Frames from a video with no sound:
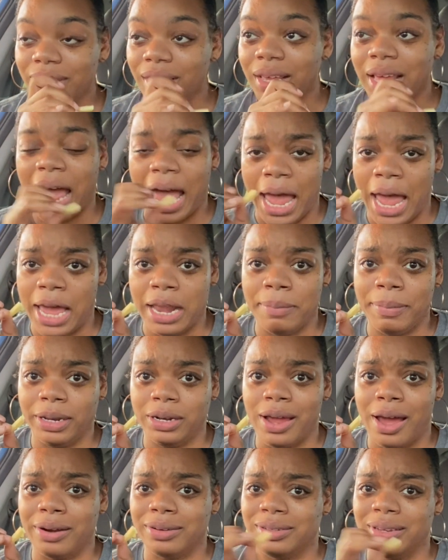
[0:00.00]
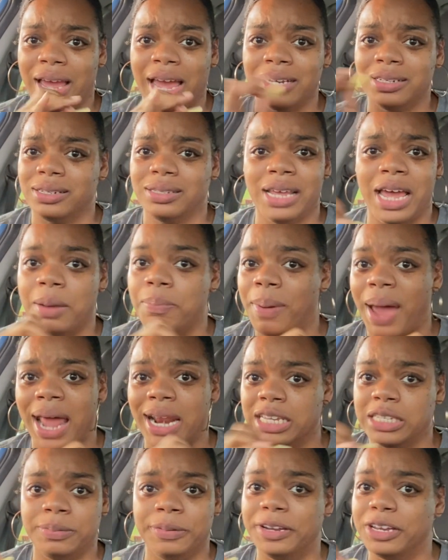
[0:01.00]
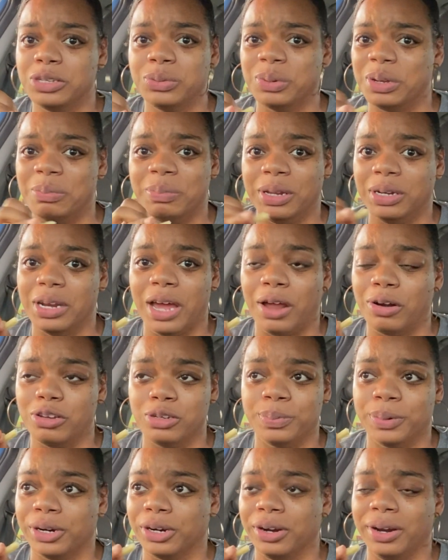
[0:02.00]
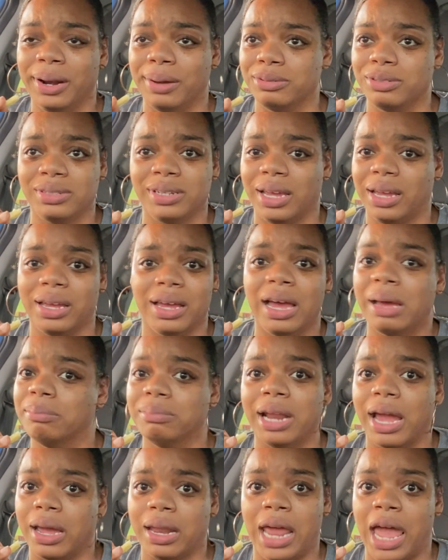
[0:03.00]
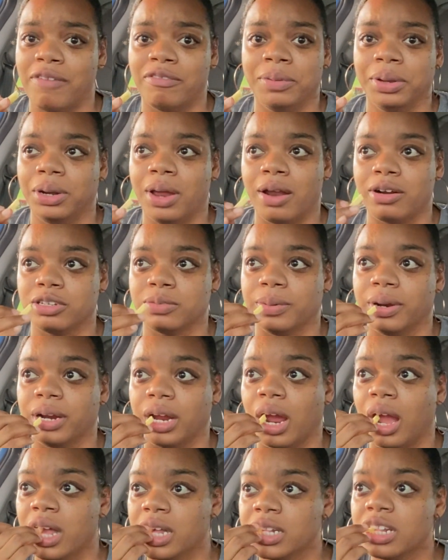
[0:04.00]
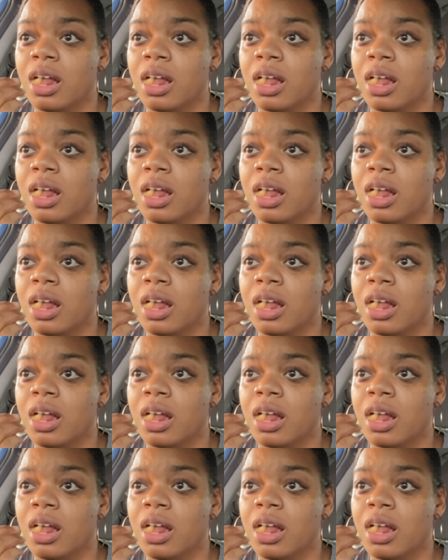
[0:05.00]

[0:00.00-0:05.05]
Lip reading: I had a McDonald's. I just had bad experience with McDonald's burger, and I was just like, I'm not gonna have a McDonald's burger.